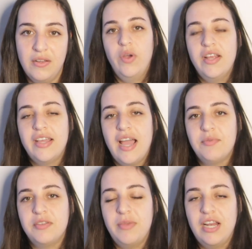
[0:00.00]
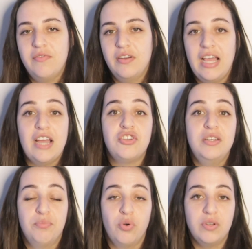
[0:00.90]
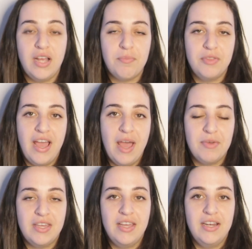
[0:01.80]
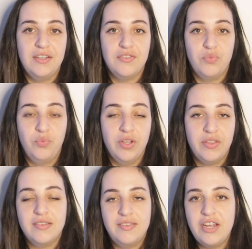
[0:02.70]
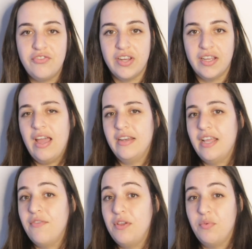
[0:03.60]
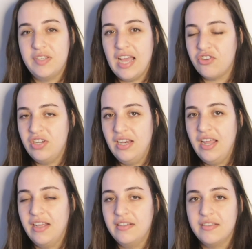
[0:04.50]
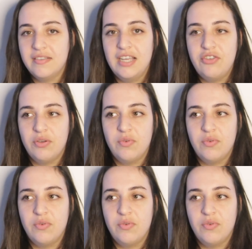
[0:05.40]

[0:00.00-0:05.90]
When Captain Bielefeld actually brought up the hammer killings with Cedric, and if he was actually linked, Cedric